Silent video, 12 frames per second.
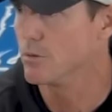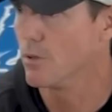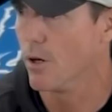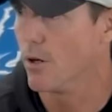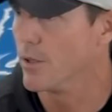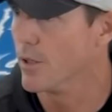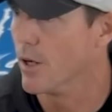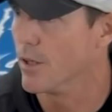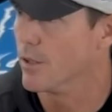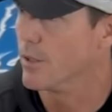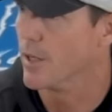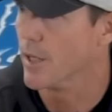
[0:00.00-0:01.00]
already
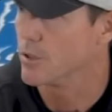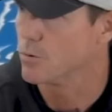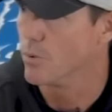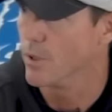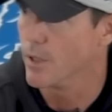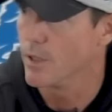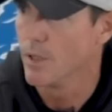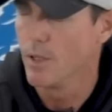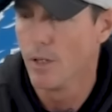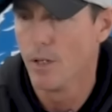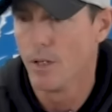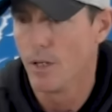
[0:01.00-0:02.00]
on to the next one.
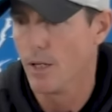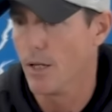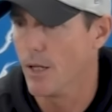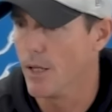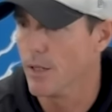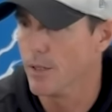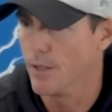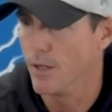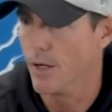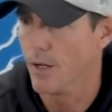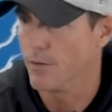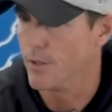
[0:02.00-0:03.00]
And
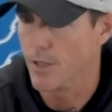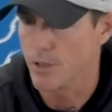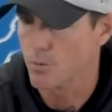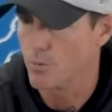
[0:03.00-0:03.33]
the next